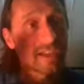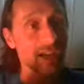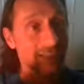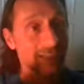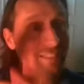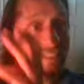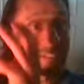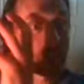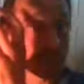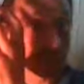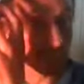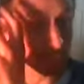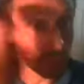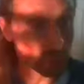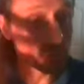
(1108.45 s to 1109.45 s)
I need
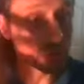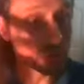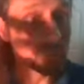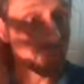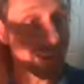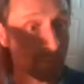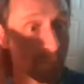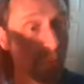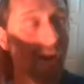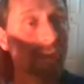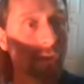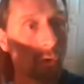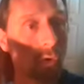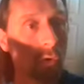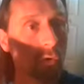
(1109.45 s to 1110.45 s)
to use my breath
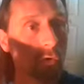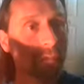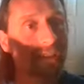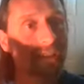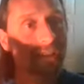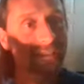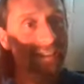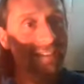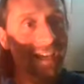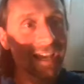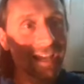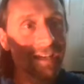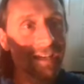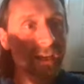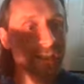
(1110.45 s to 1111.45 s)
hold, because again,